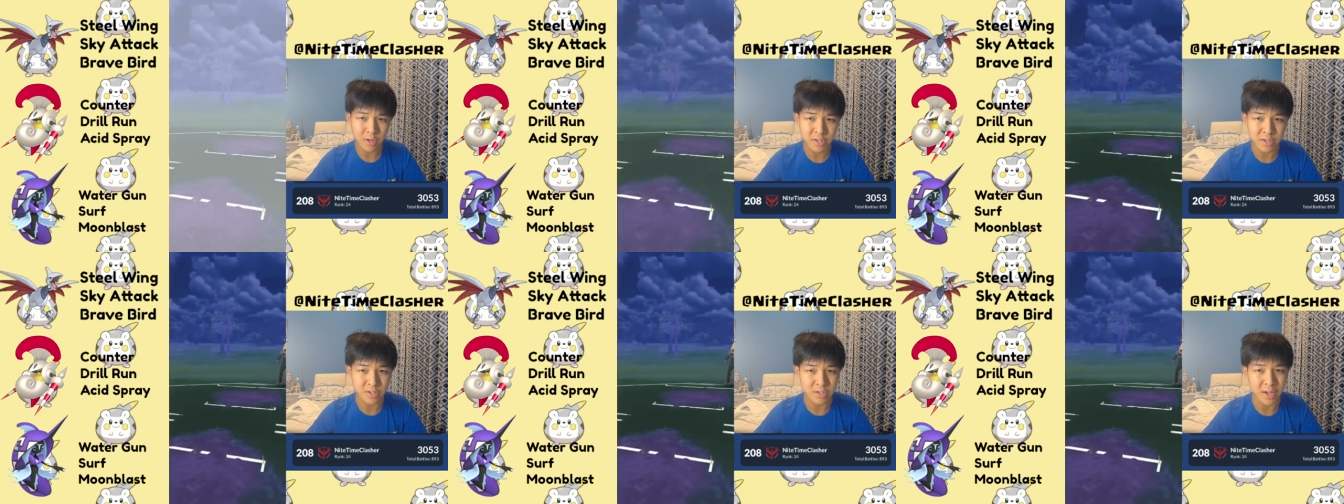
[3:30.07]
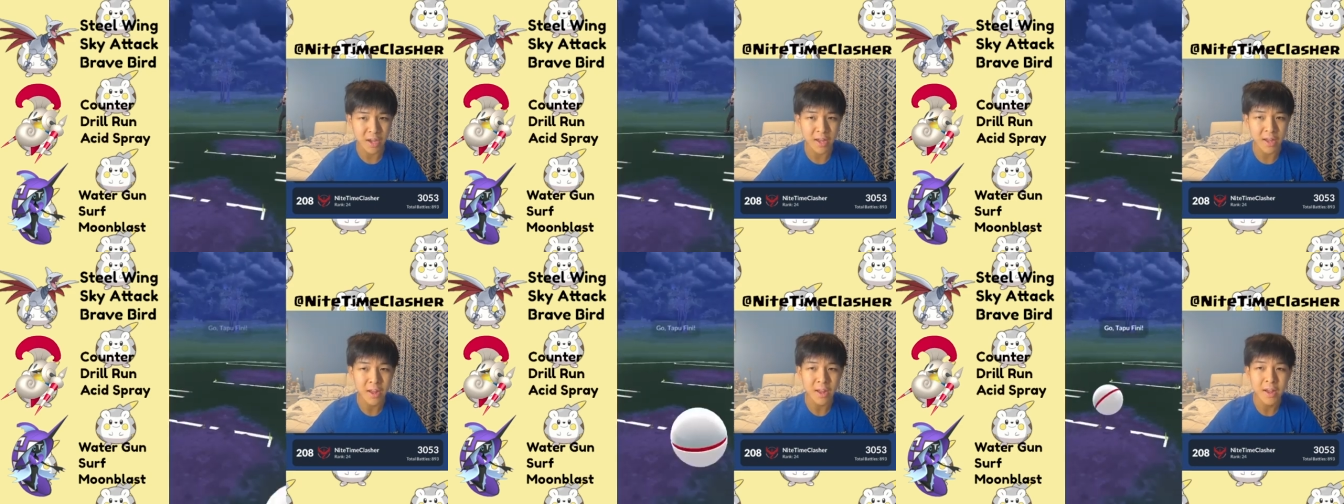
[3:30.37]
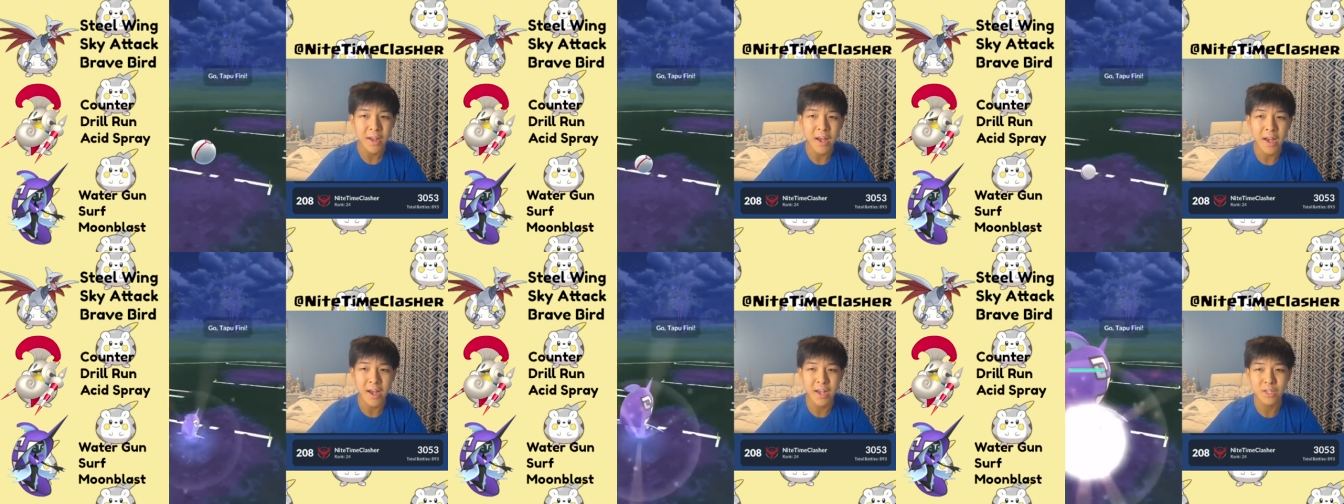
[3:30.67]
set
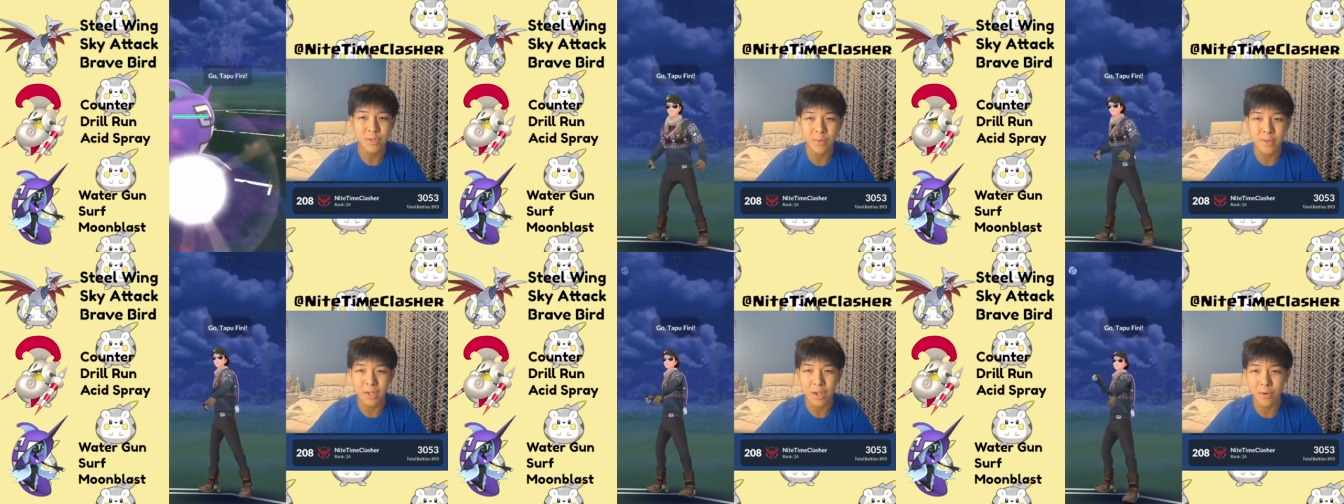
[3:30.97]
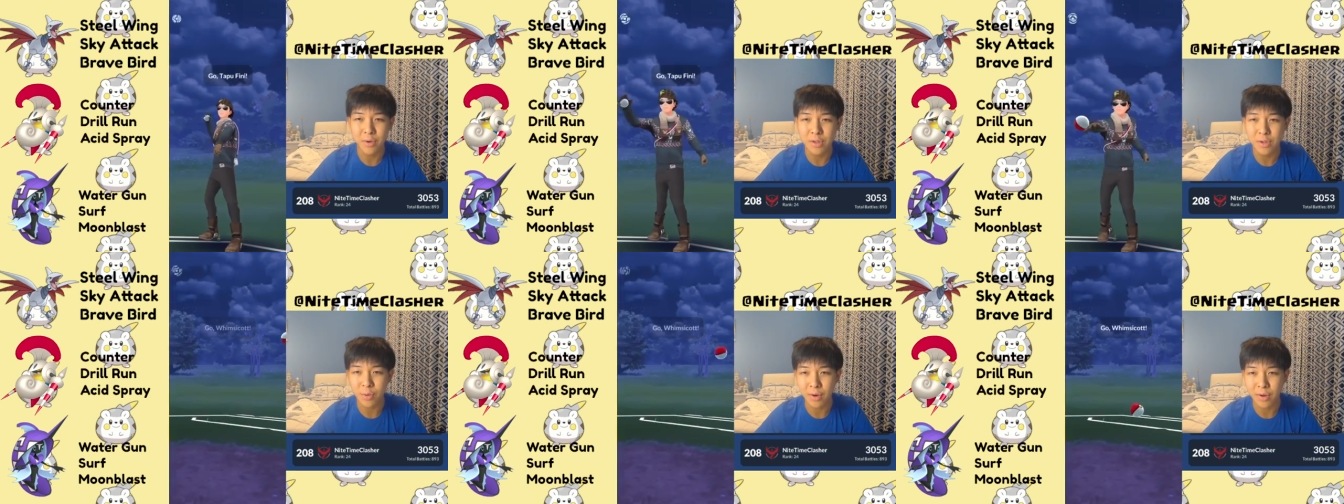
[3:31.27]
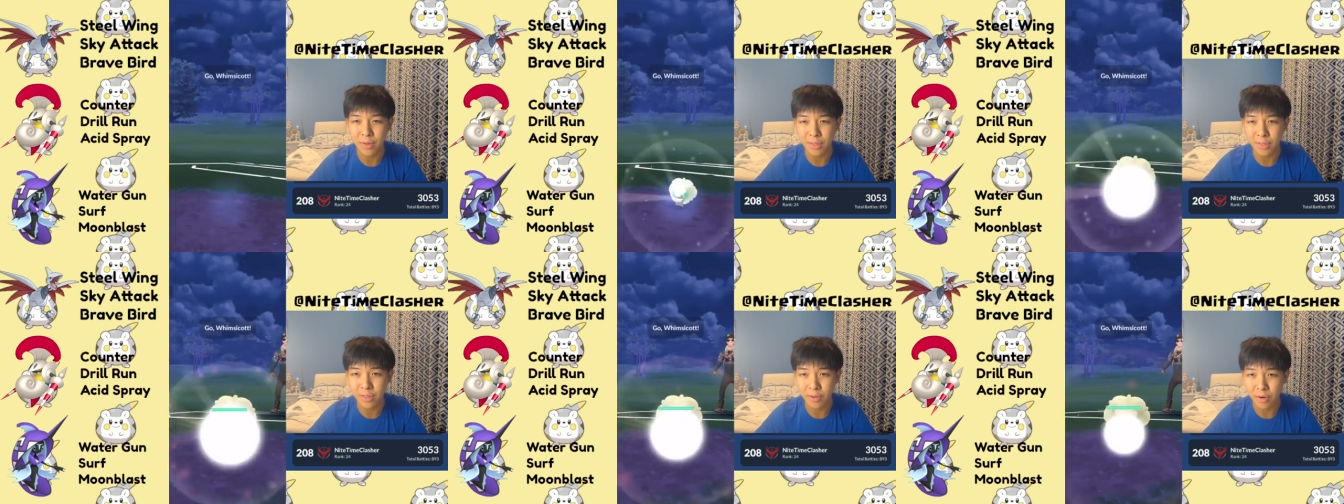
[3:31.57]
as we go into our
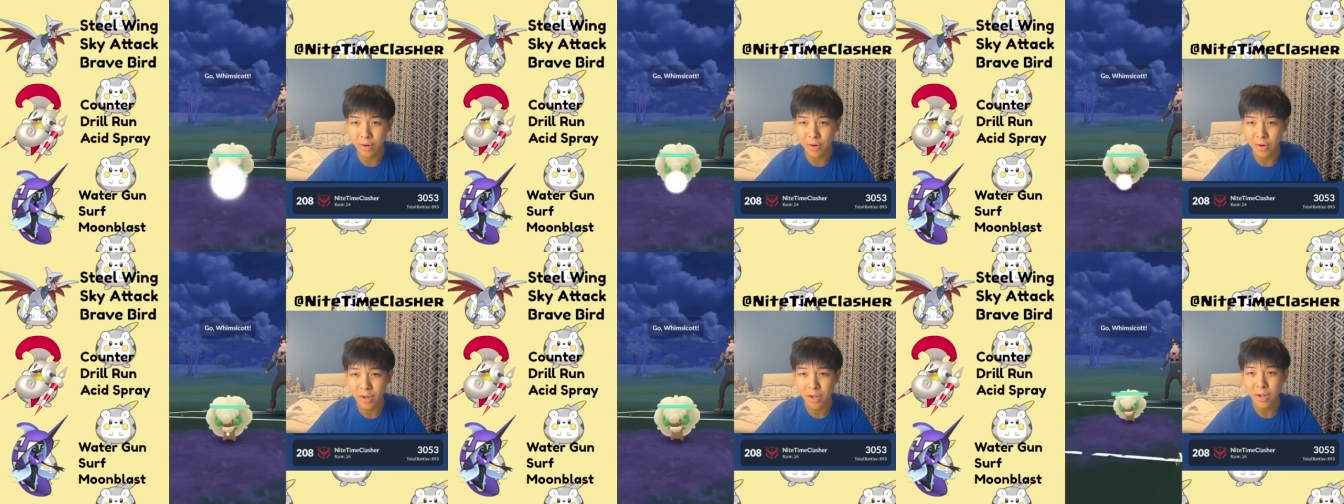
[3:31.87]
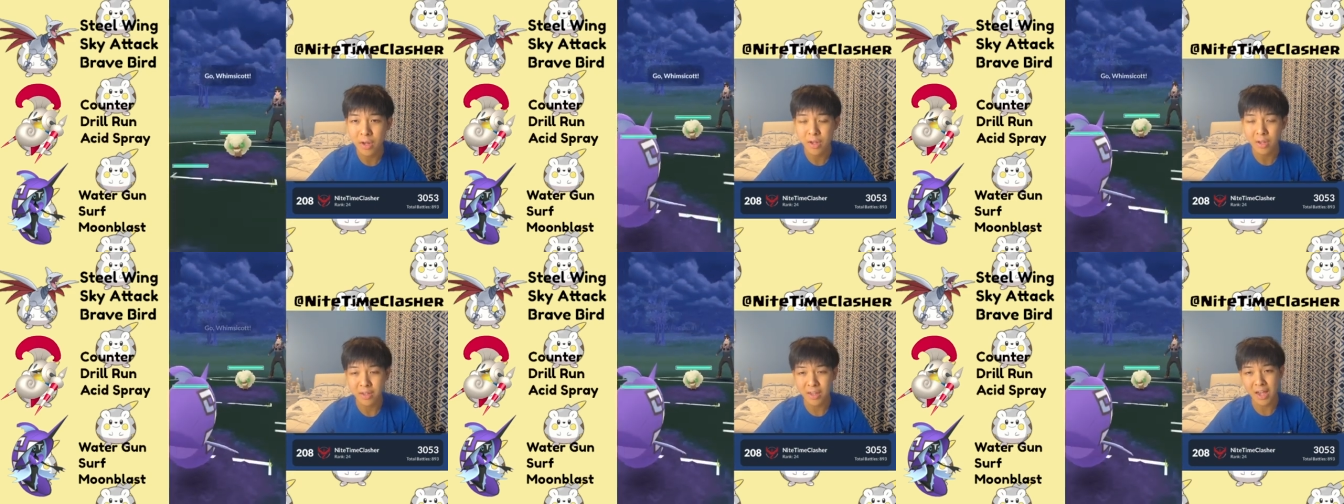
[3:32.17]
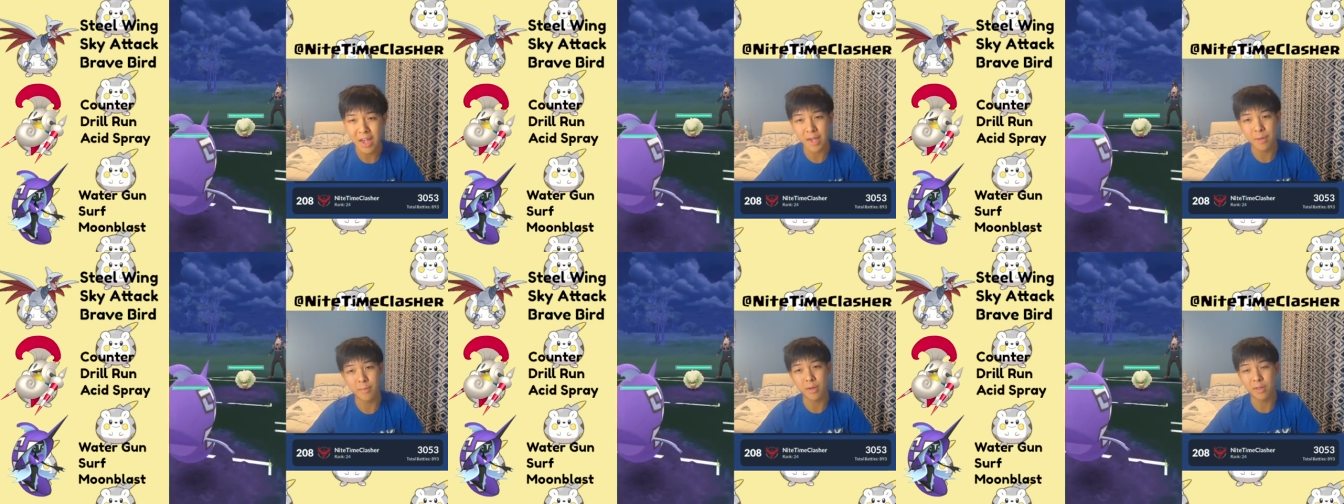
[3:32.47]
third
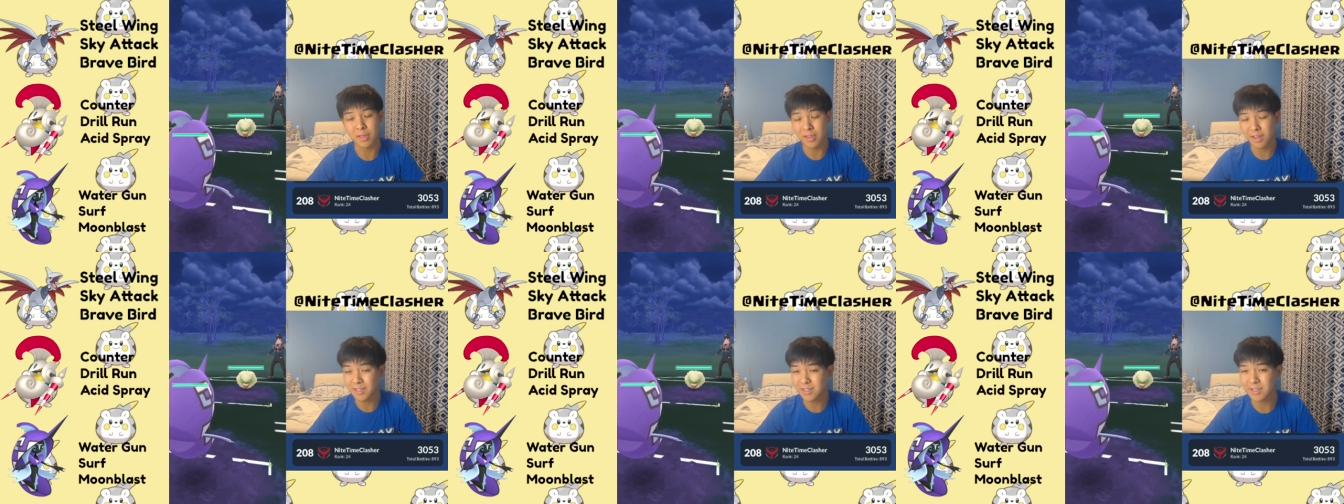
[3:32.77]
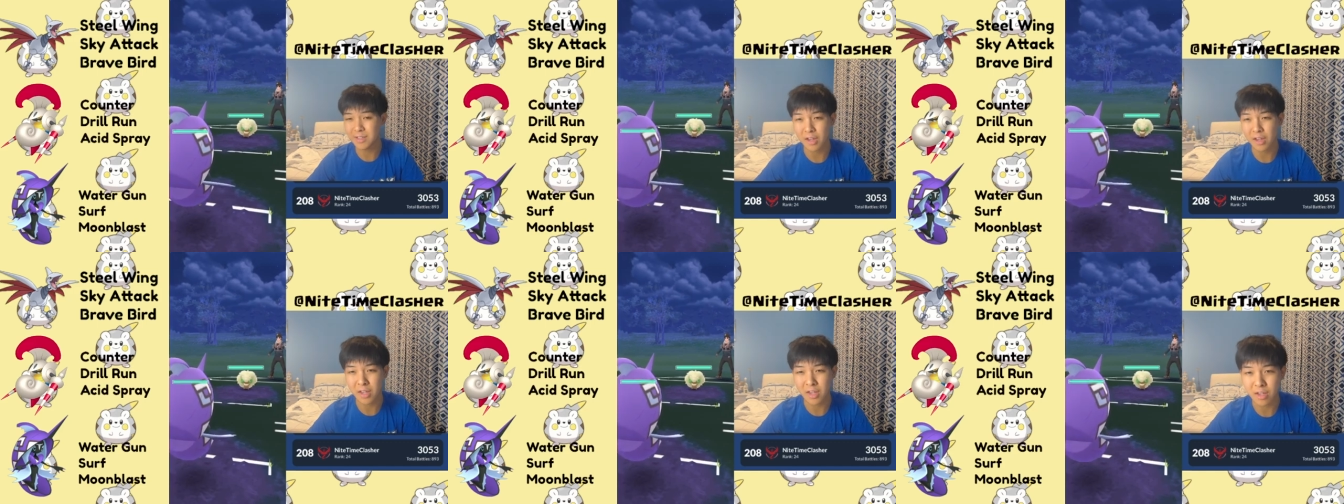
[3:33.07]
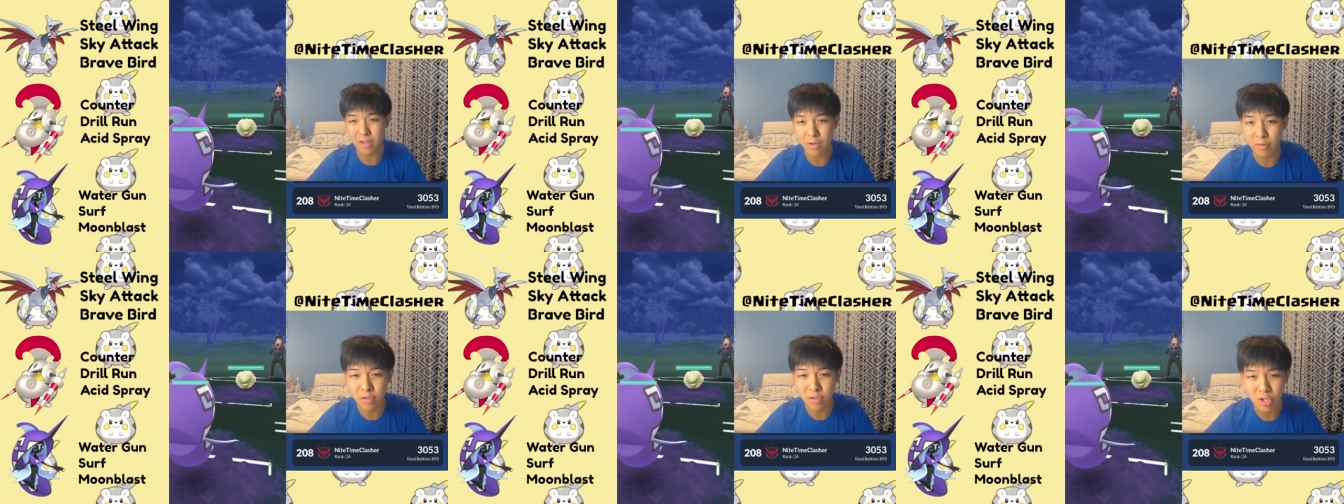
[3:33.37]
game. This is a
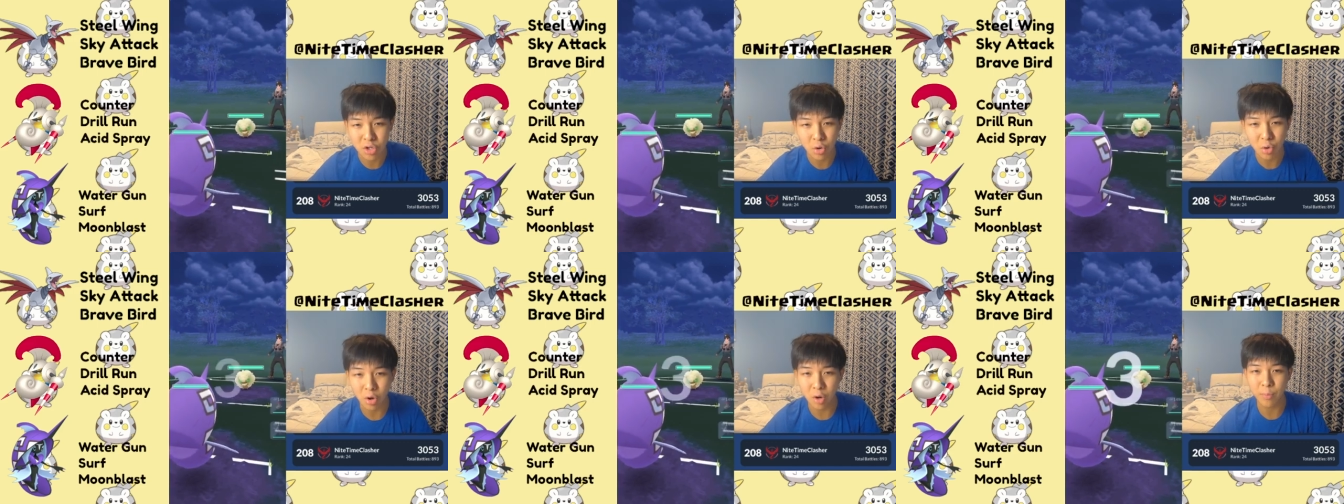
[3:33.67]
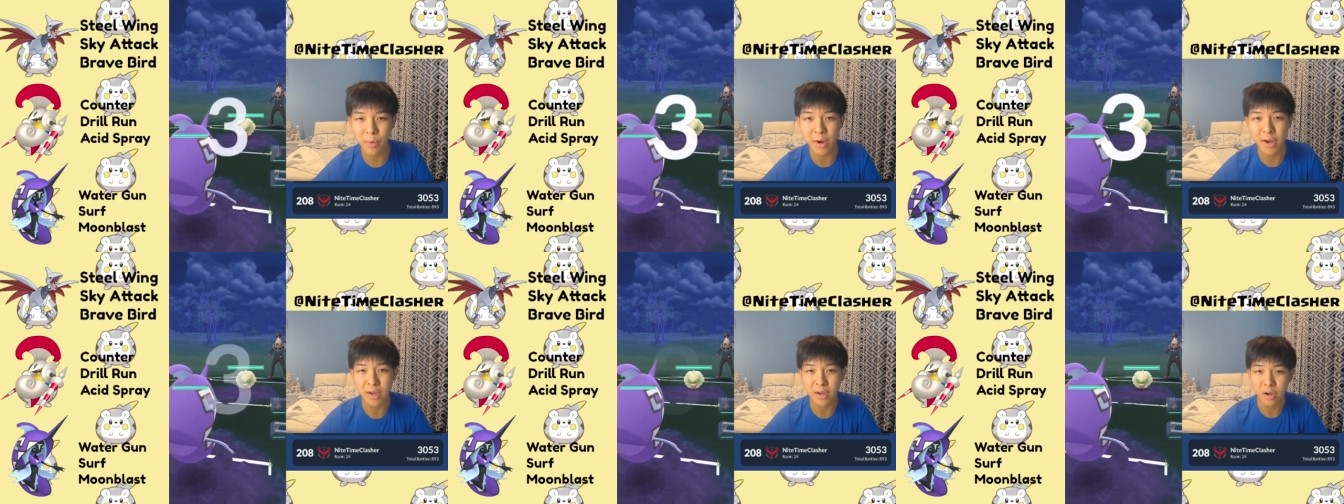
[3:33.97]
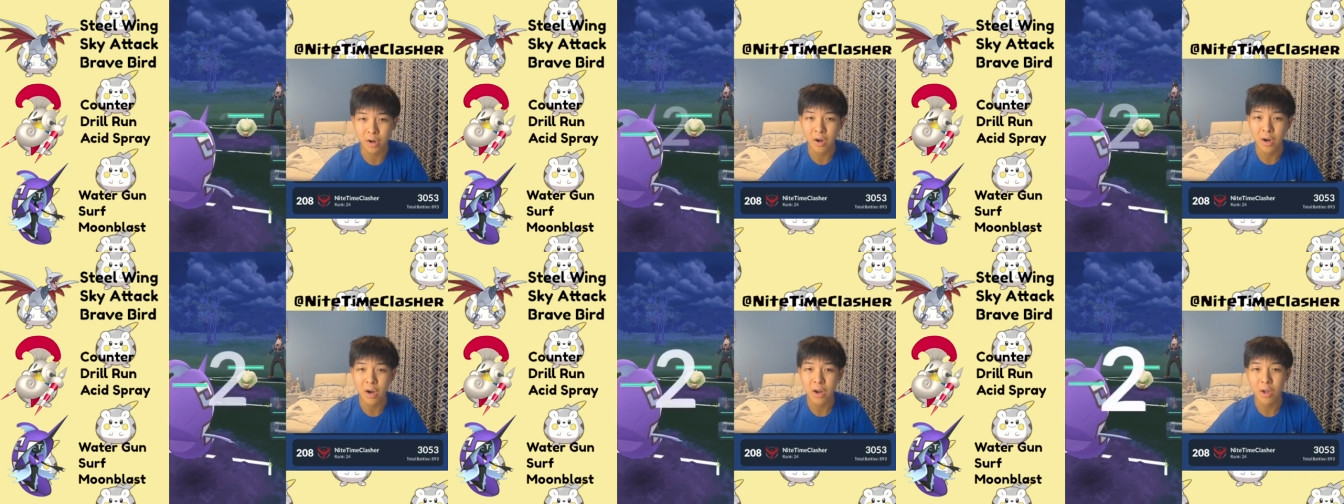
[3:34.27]
huge core
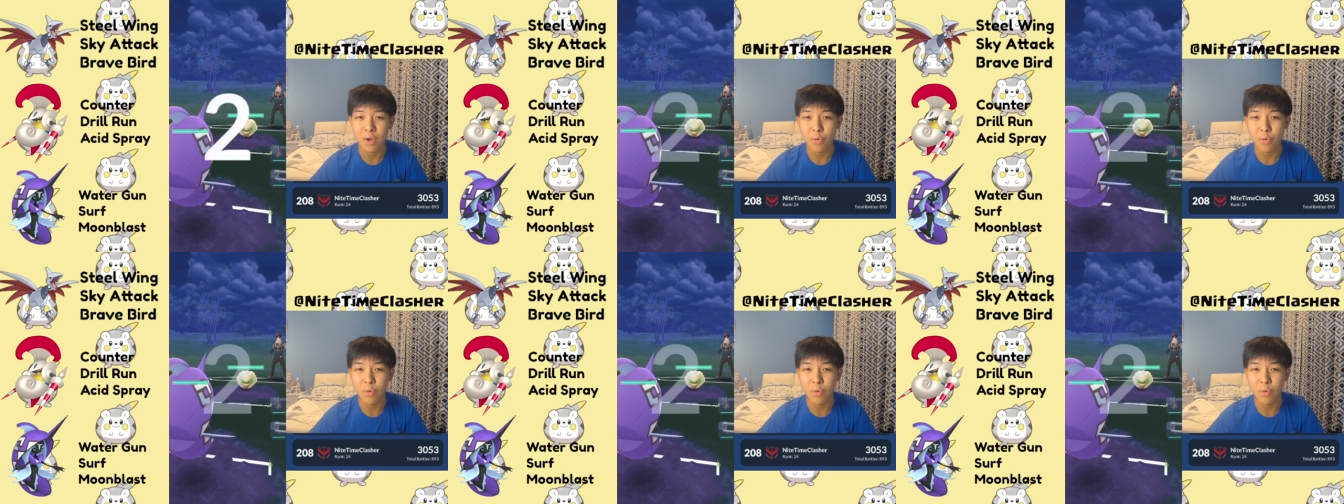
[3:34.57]
breaker.